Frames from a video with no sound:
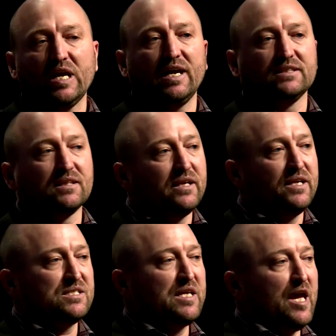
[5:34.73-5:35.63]
at the latest
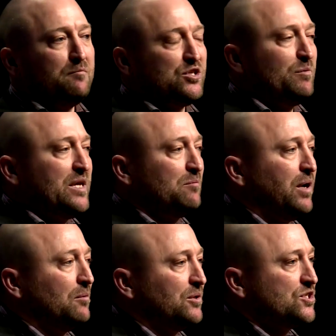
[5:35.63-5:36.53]
games that are being
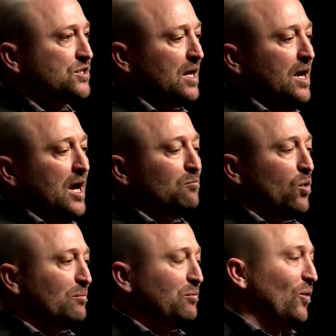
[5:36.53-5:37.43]
published, and more
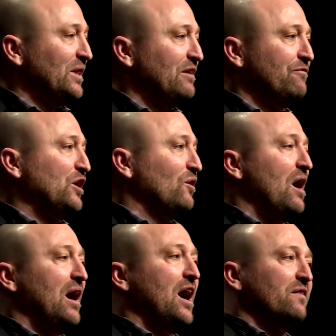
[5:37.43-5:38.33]
importantly, figuring out
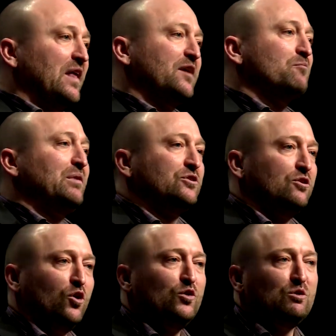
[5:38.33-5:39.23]
how they can build their
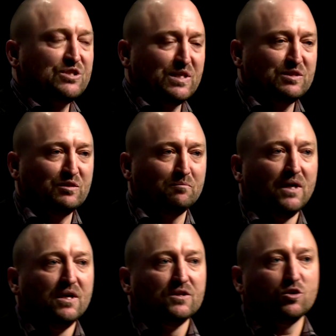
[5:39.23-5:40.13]
own new system
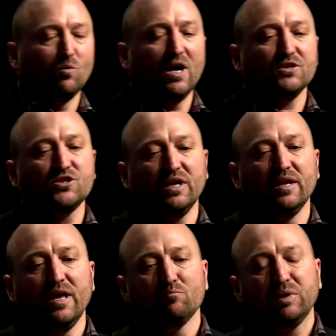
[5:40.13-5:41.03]
to watch
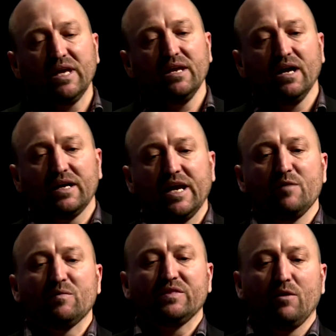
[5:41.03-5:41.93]
and play a game that
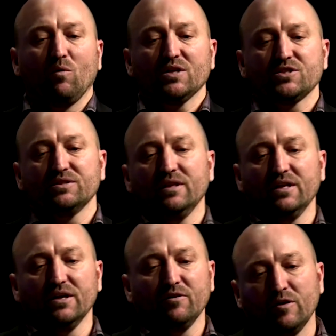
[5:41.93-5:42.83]
they watch
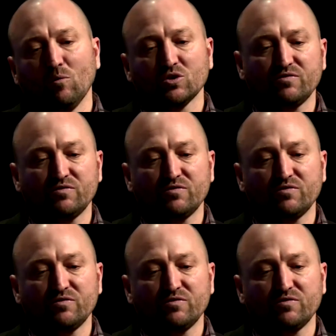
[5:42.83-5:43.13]
their most